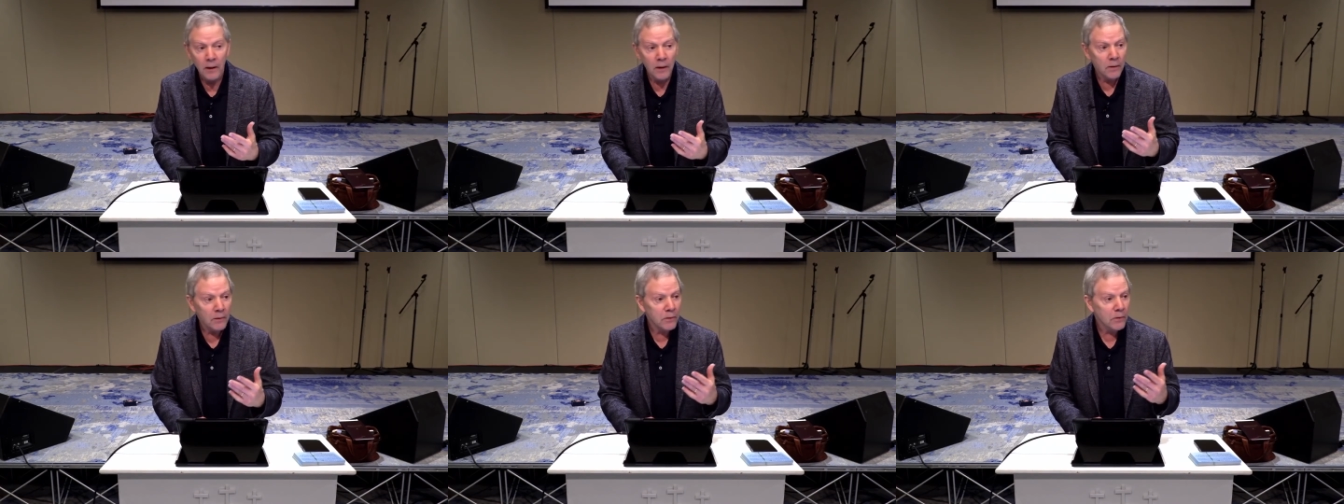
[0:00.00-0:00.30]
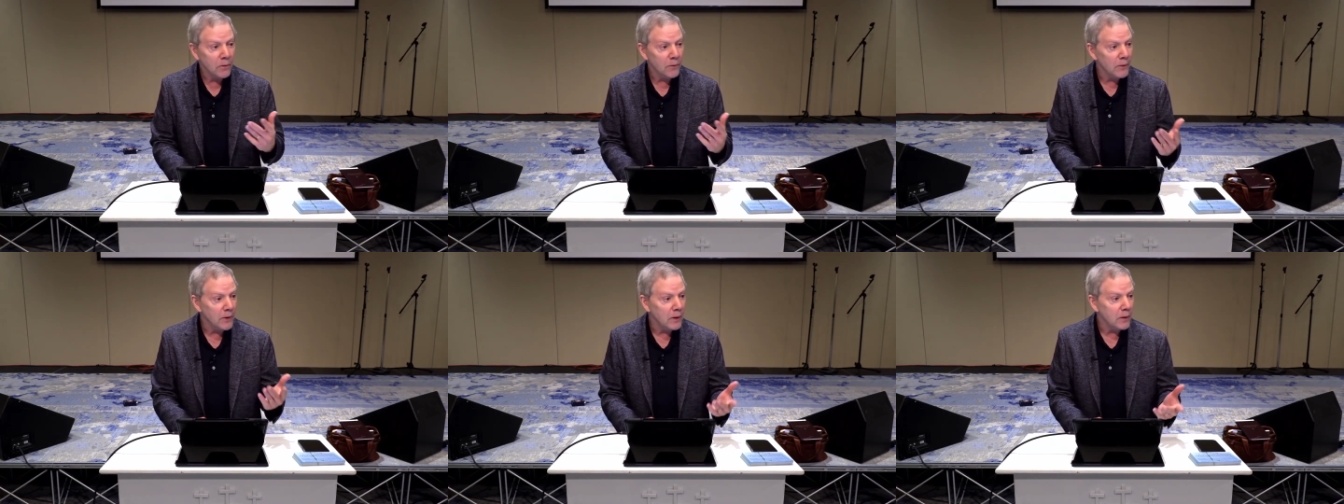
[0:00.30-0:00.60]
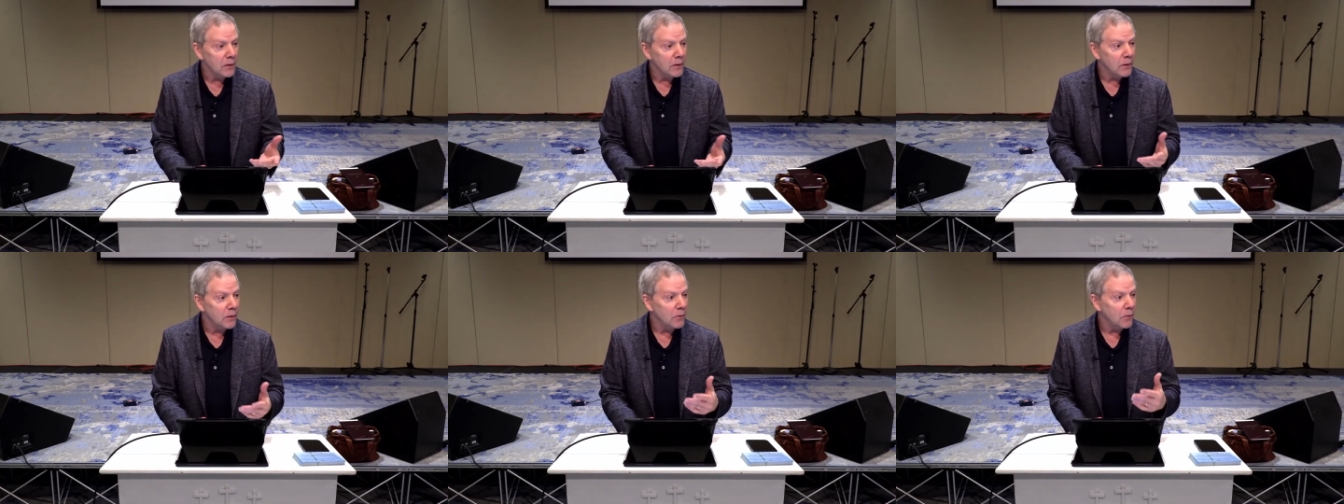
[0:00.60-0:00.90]
so that
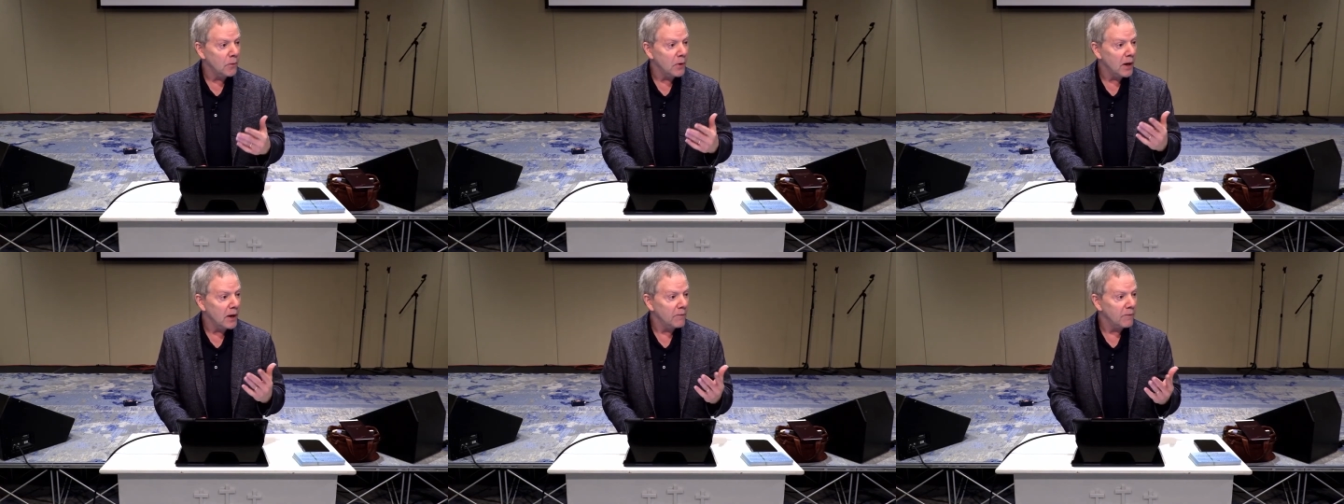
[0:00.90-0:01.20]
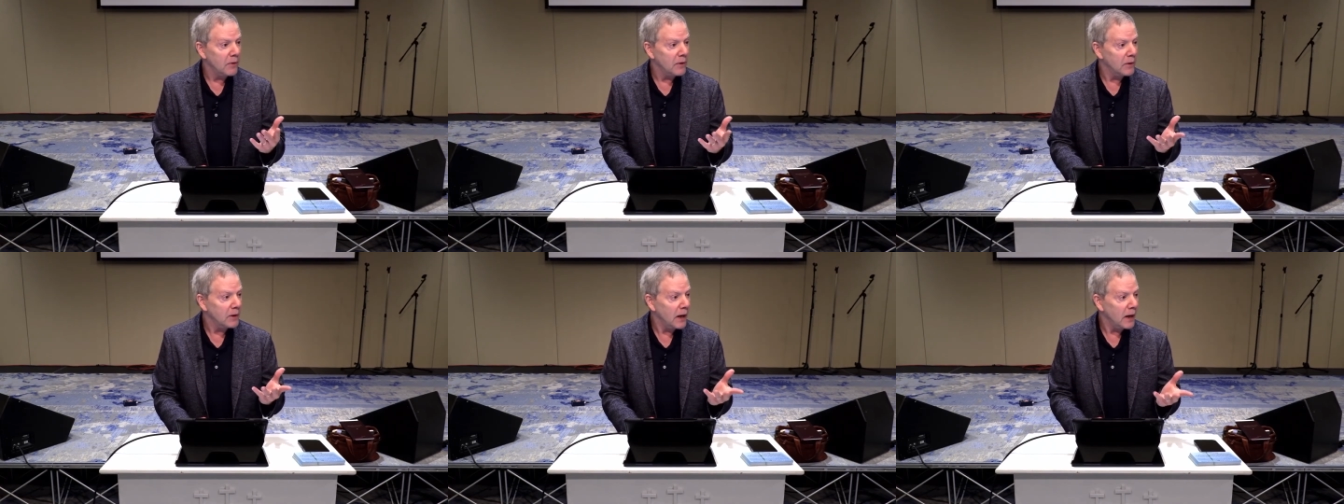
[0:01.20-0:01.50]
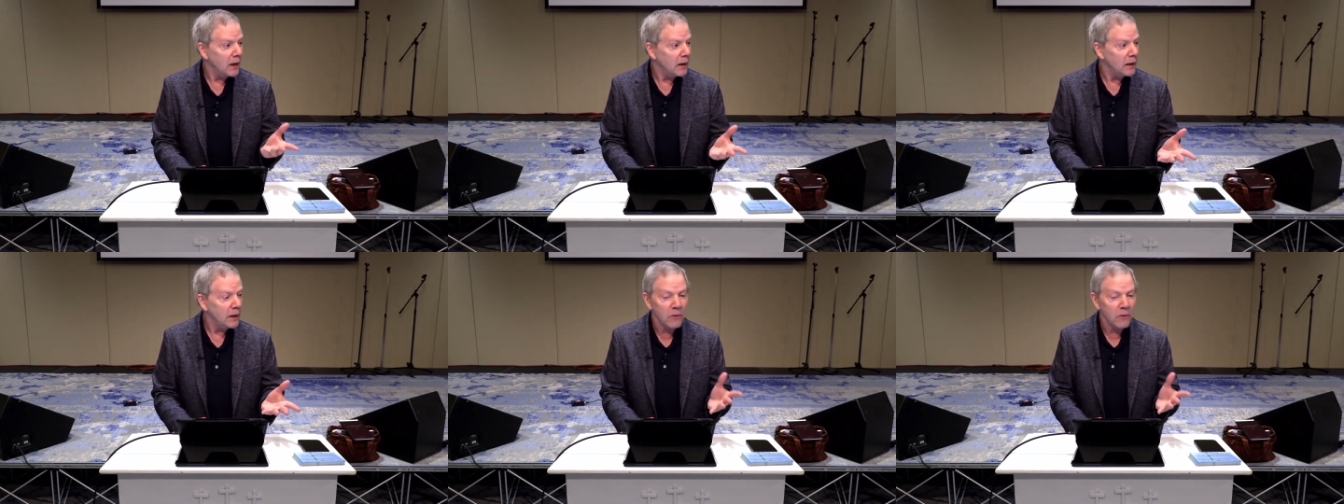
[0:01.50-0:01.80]
you have a
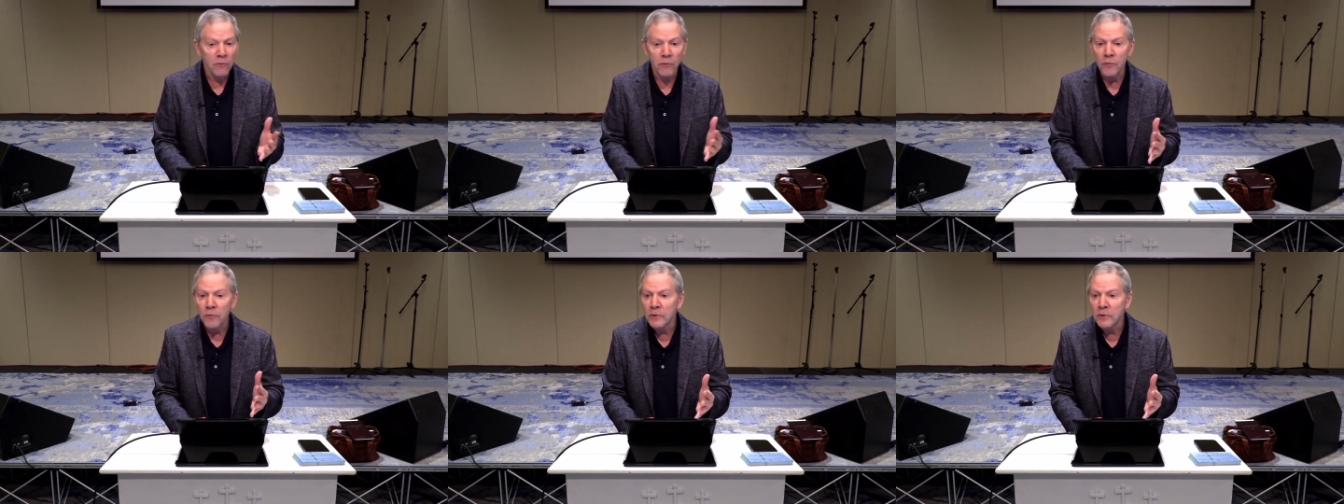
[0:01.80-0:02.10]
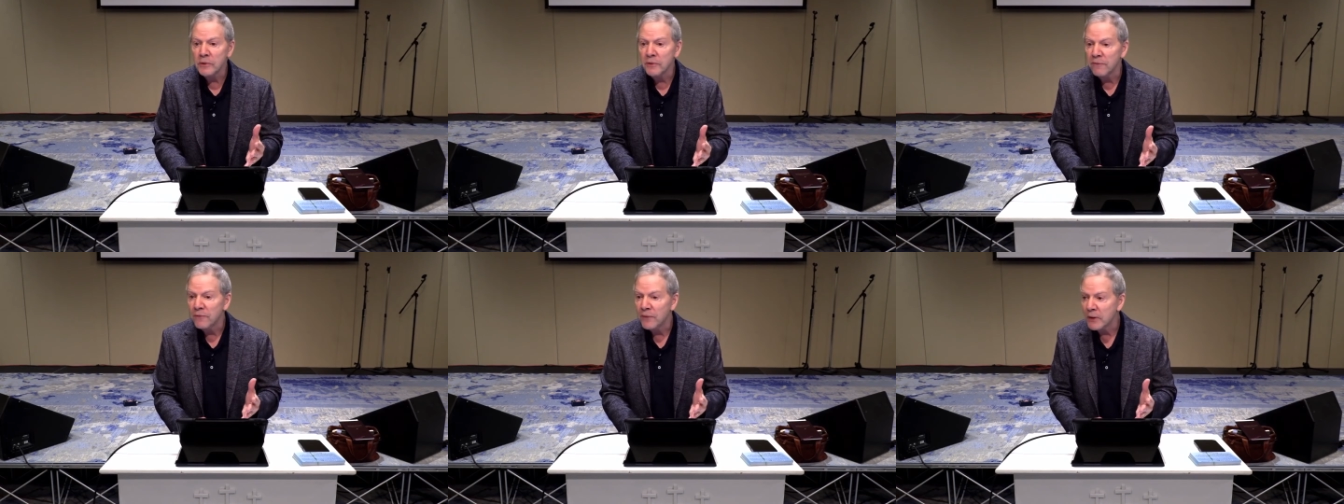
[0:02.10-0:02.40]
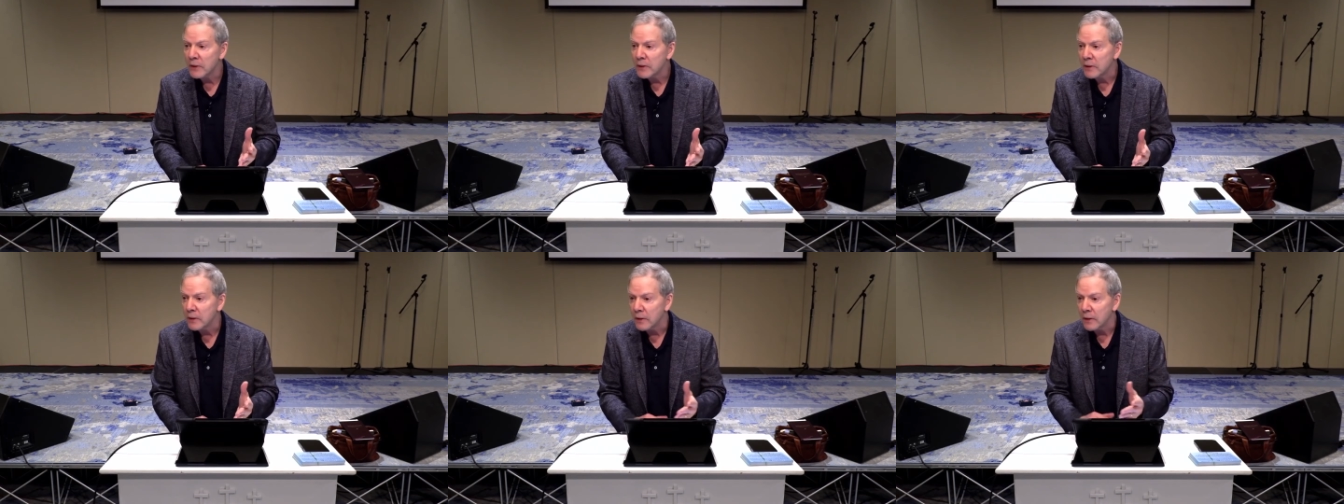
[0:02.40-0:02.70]
daily
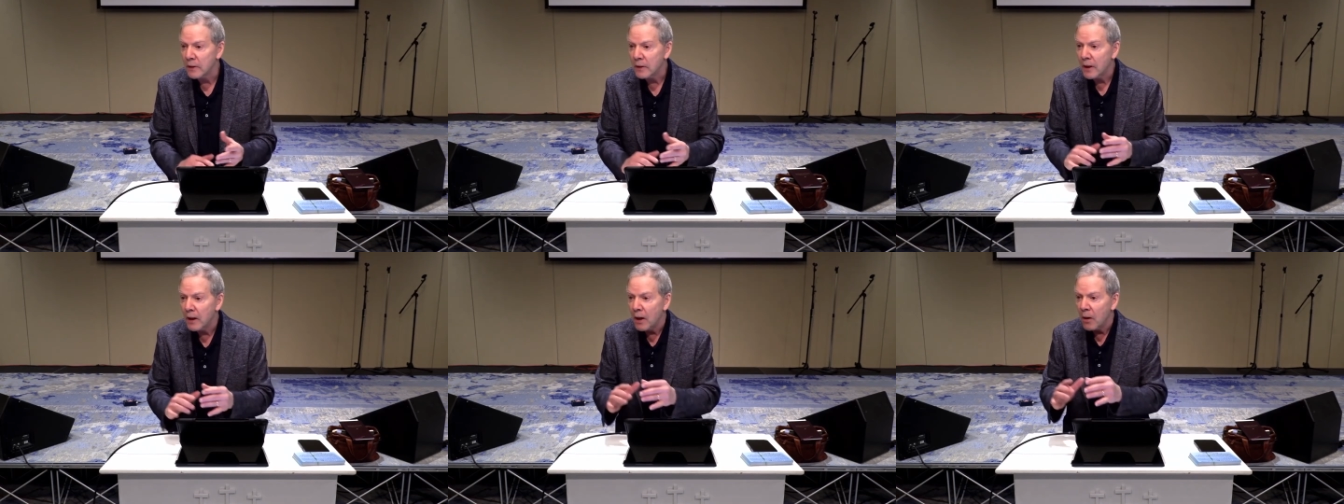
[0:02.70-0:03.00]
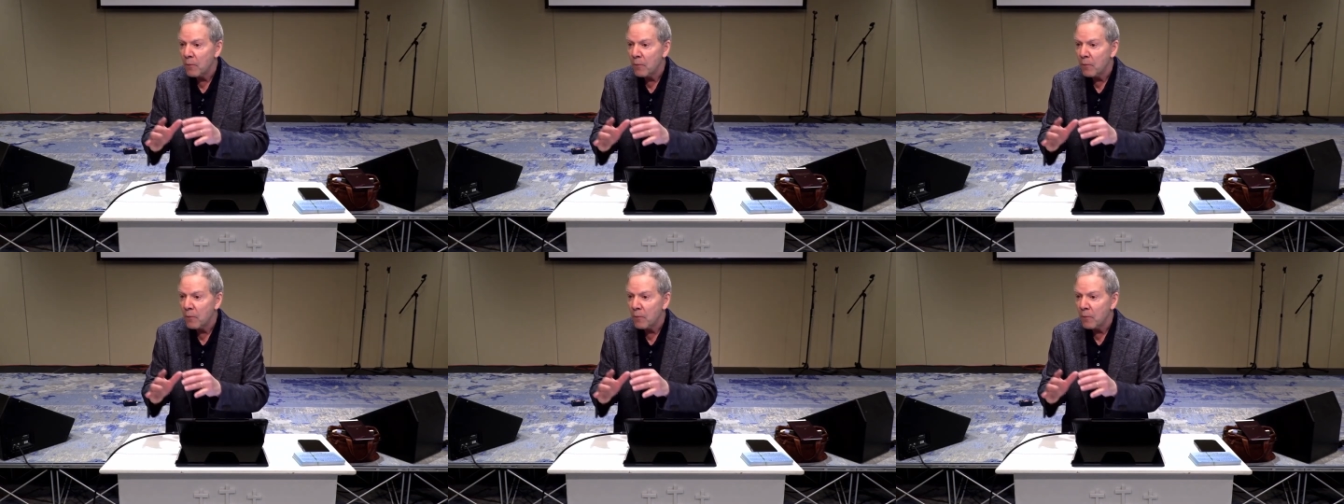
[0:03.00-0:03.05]
crucifixion,